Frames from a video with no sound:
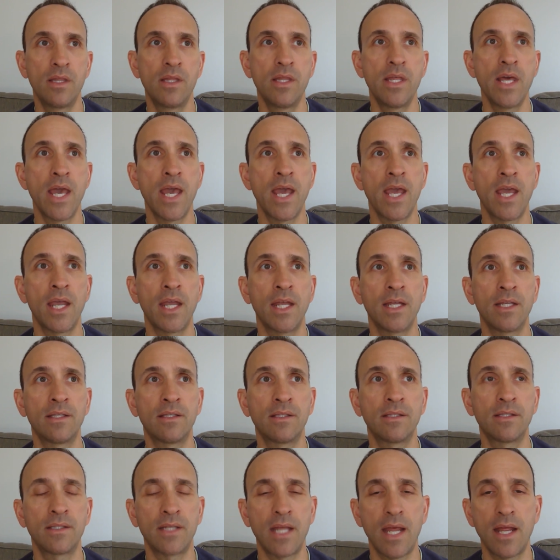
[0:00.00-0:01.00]
They
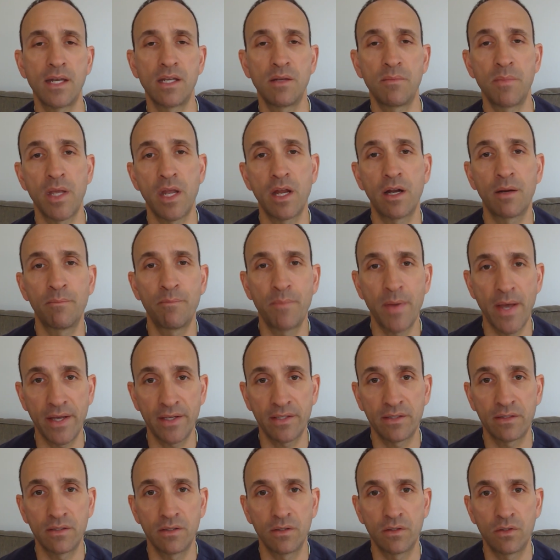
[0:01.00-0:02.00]
tend to be our
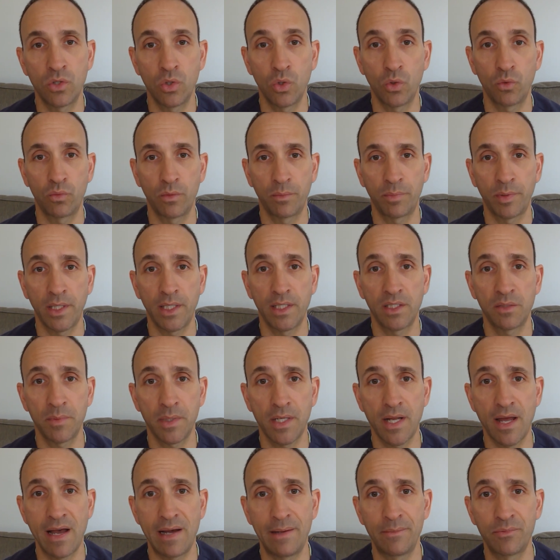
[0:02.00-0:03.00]
best tooth
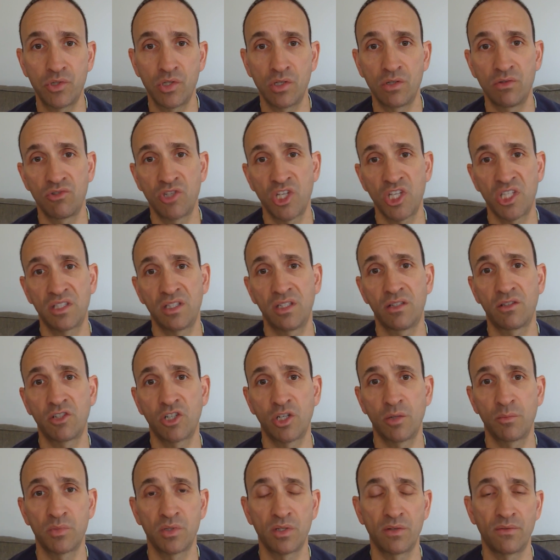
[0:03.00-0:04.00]
replacement option just in
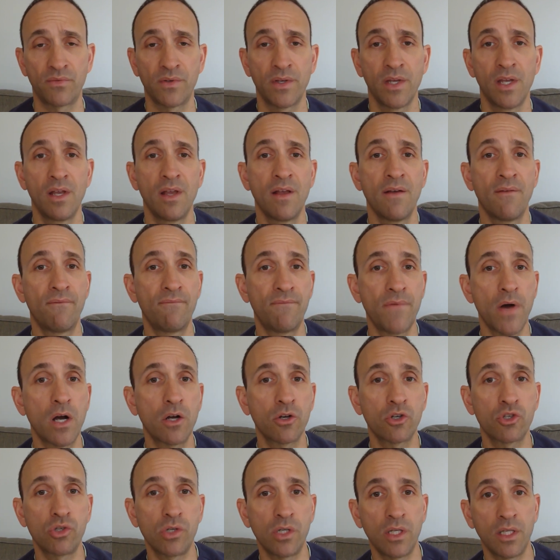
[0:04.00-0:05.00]
terms of
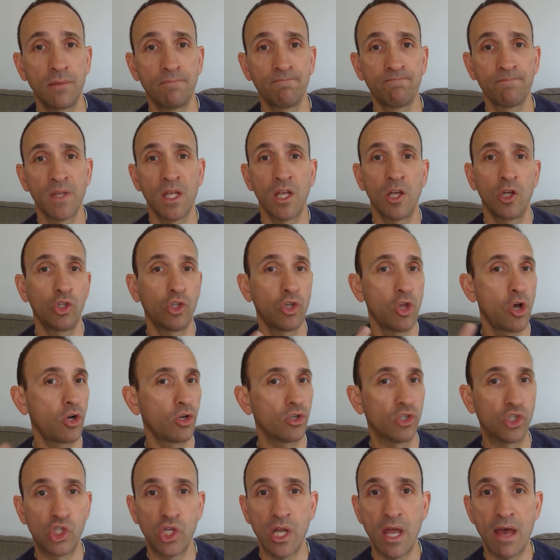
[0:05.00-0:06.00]
function,
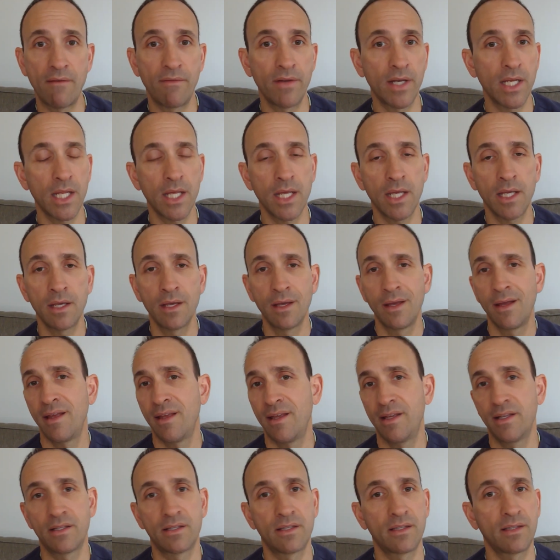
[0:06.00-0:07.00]
longevity,
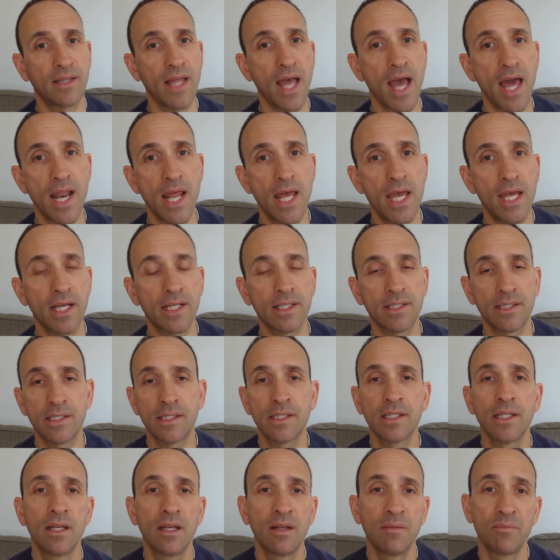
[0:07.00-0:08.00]
aesthetics,
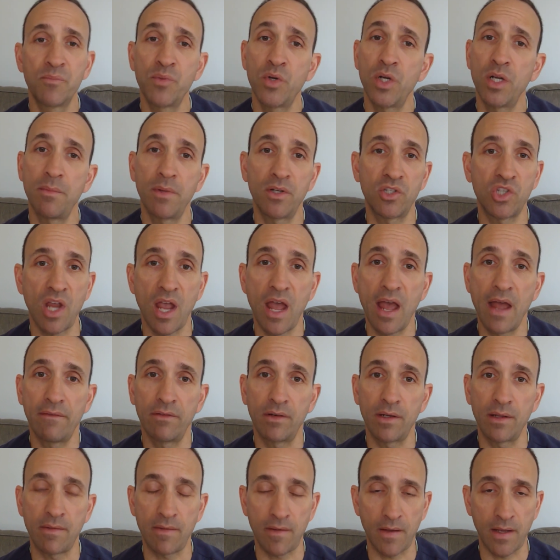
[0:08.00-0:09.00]
pretty much
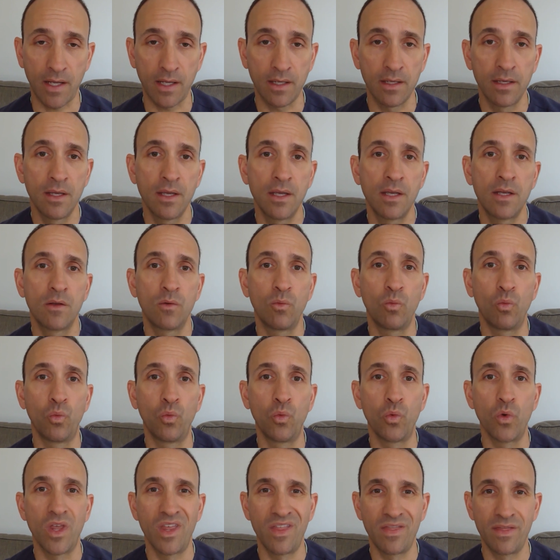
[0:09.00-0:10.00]
everything.
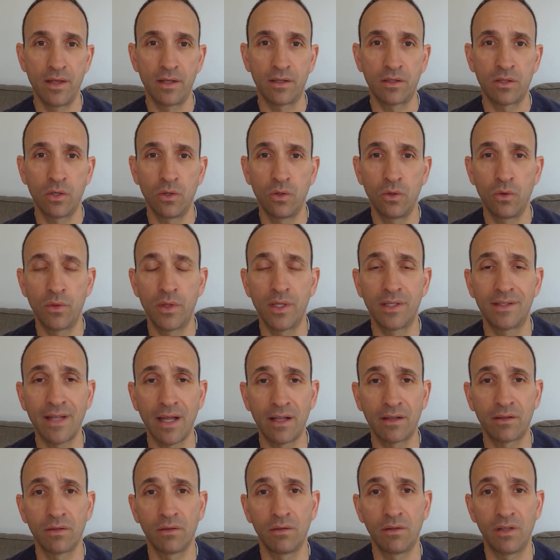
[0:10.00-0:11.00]
The
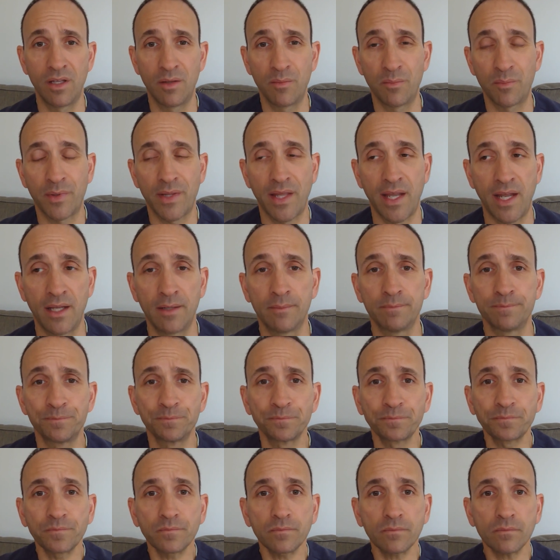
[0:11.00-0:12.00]
dental implant
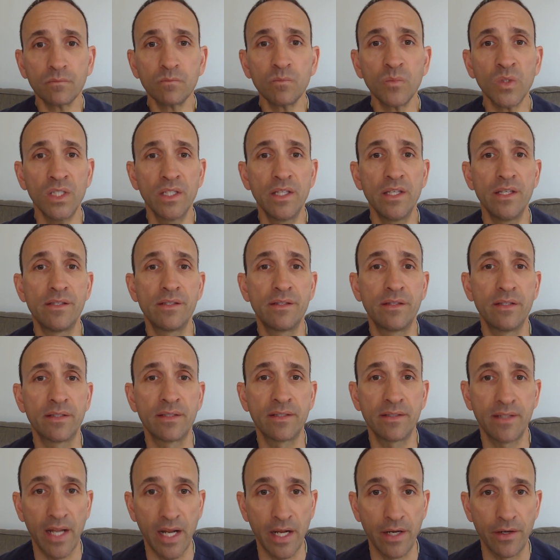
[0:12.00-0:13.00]
is the
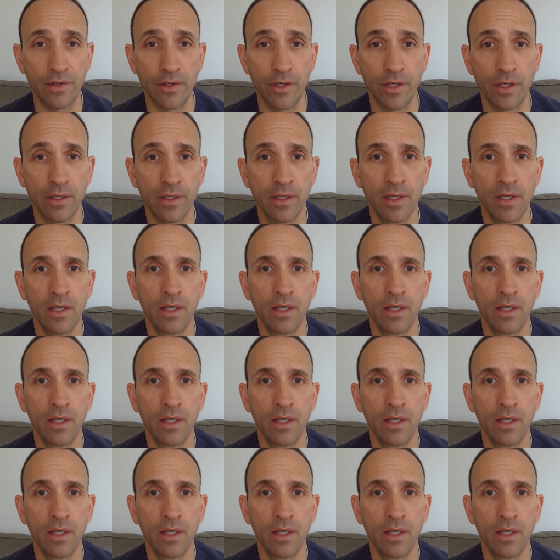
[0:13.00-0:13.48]
standard.